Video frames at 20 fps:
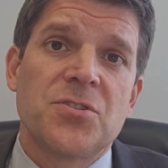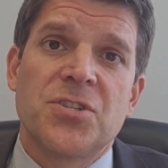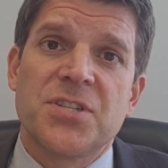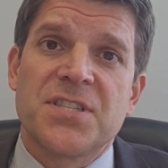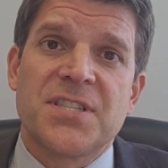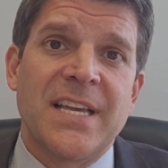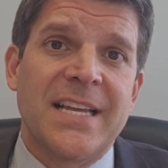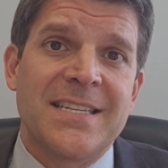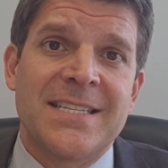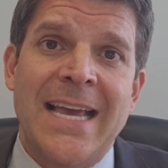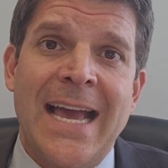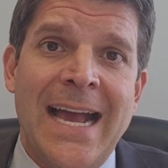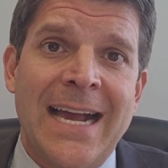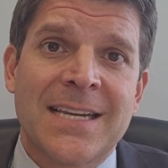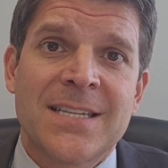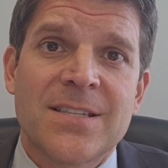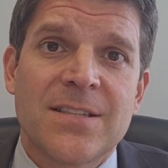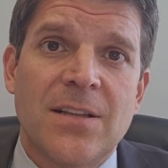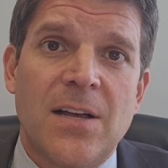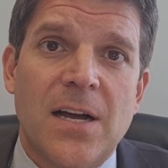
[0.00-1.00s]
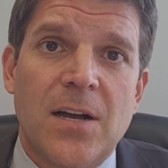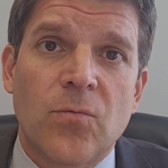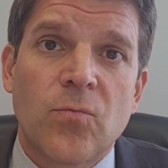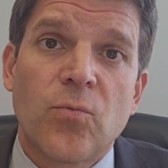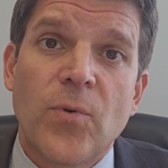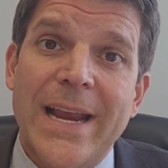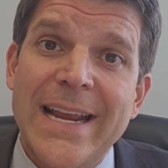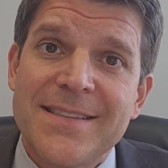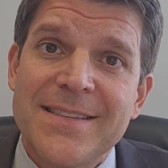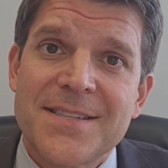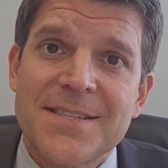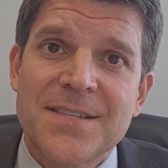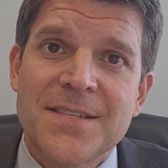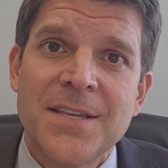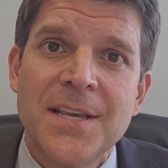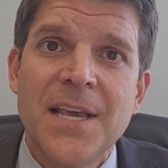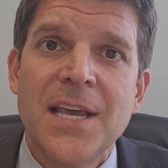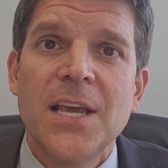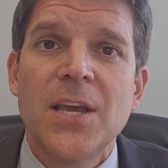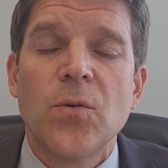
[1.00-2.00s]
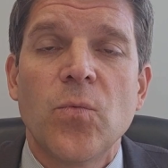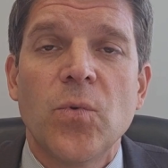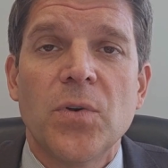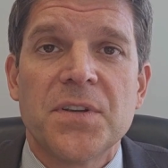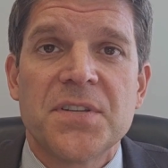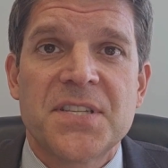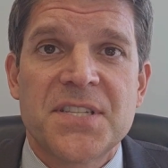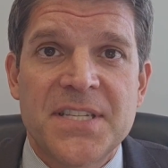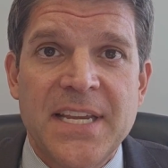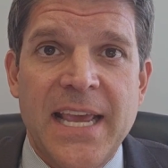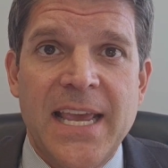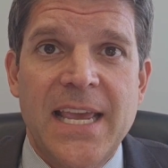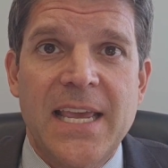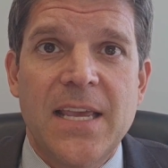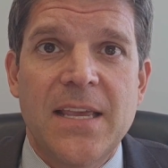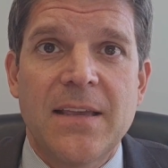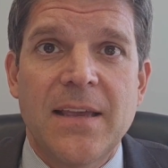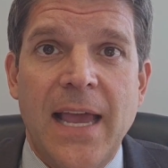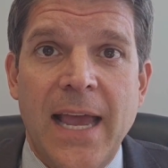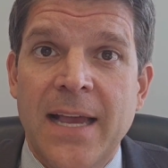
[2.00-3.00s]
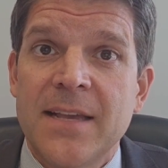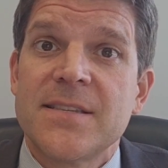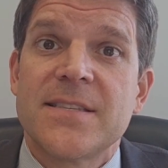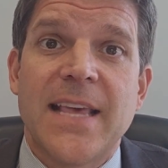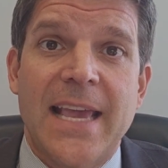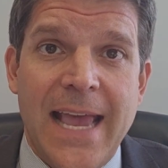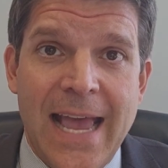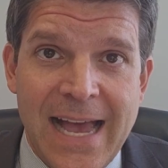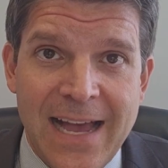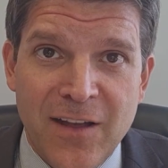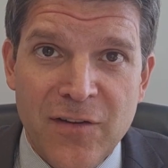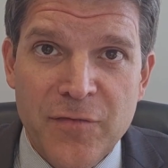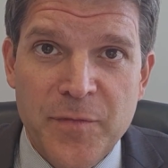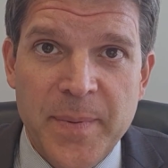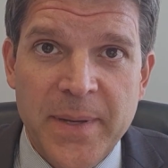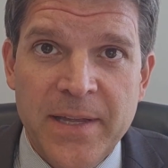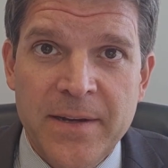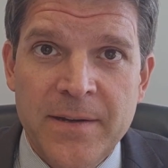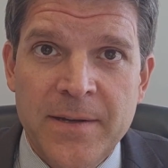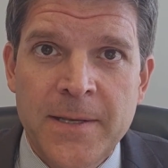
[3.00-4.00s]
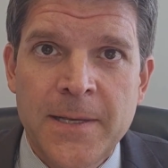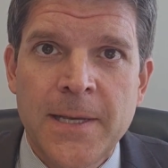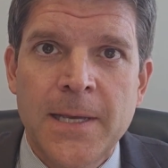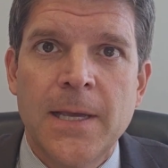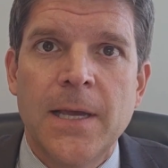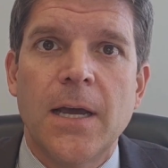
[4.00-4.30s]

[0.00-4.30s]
Just that tax law rates will stay as they have been.